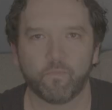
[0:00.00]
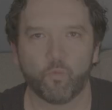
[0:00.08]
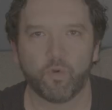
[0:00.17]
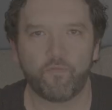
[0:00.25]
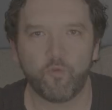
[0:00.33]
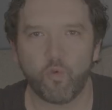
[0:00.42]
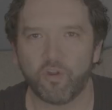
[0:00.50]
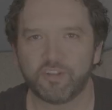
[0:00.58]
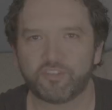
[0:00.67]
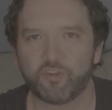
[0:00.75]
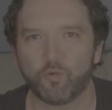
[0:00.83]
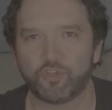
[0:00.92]
What if you aren't
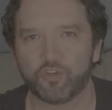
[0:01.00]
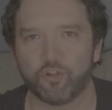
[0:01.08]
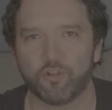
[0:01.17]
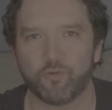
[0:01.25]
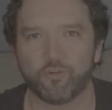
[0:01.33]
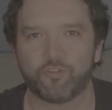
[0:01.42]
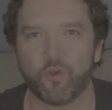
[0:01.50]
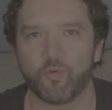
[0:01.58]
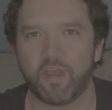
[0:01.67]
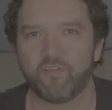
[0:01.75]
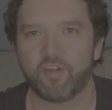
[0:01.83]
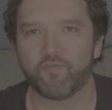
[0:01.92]
as social or
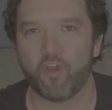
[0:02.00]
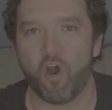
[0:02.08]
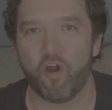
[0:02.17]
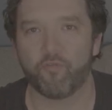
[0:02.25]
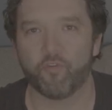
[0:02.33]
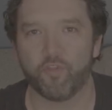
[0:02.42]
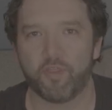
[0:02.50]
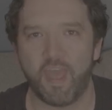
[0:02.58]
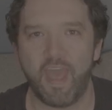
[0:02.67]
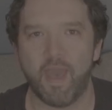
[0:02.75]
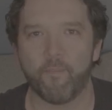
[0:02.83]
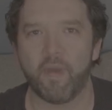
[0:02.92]
don't have enough to offer
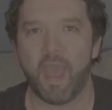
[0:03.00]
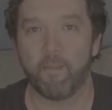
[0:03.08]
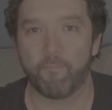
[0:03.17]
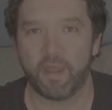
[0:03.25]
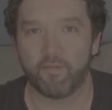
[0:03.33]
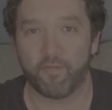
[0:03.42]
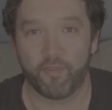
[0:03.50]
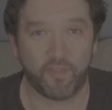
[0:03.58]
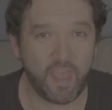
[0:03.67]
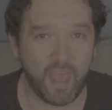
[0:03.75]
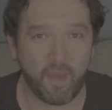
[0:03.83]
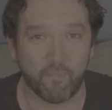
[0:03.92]
them and benefit
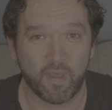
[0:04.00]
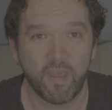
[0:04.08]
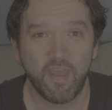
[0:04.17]
them?